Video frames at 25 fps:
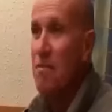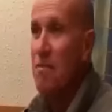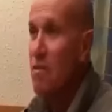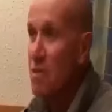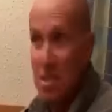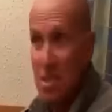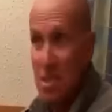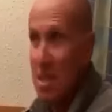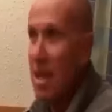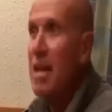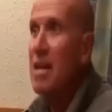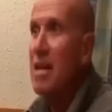
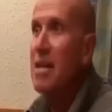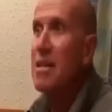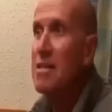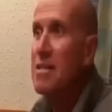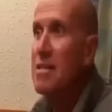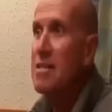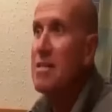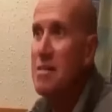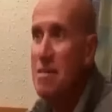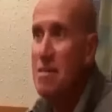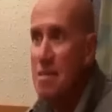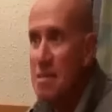Therefore,
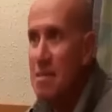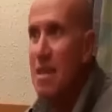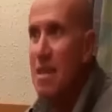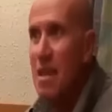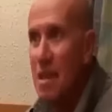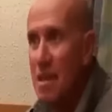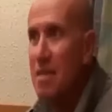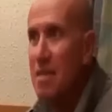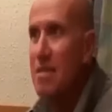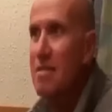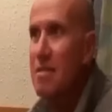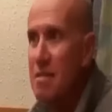stars
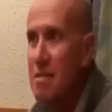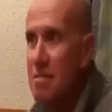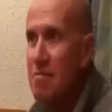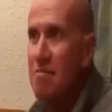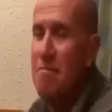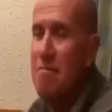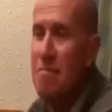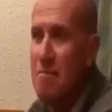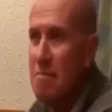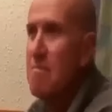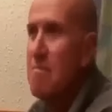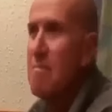are
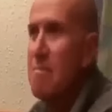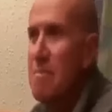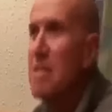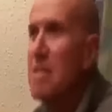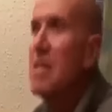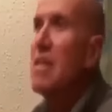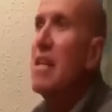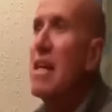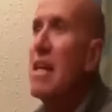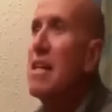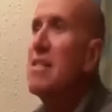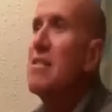
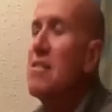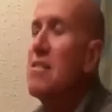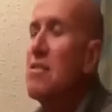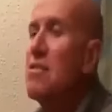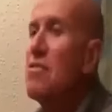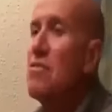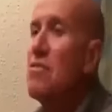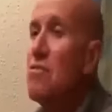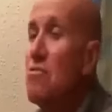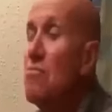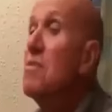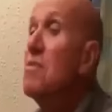
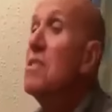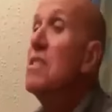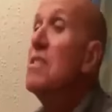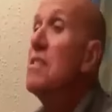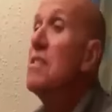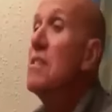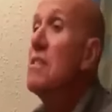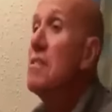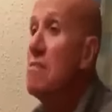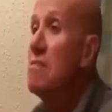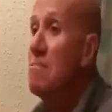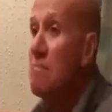related to
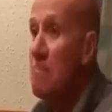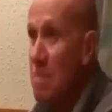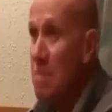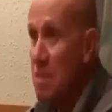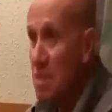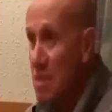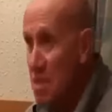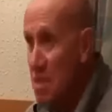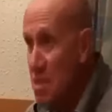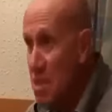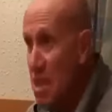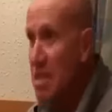the
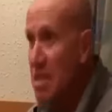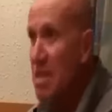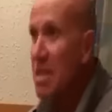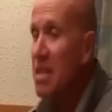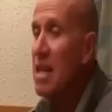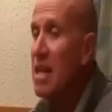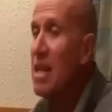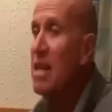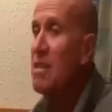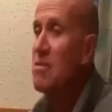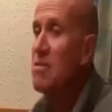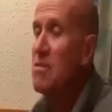
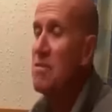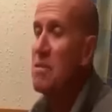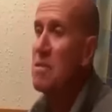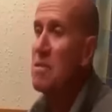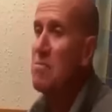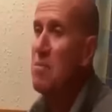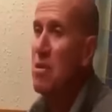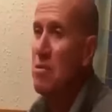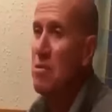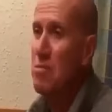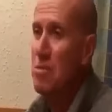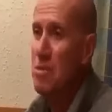setting out of
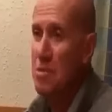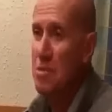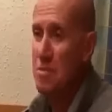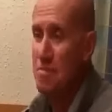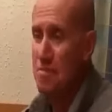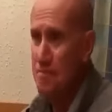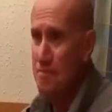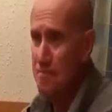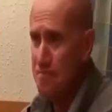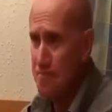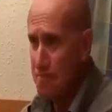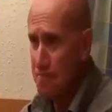these
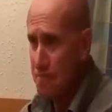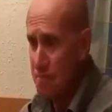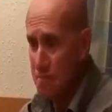monuments.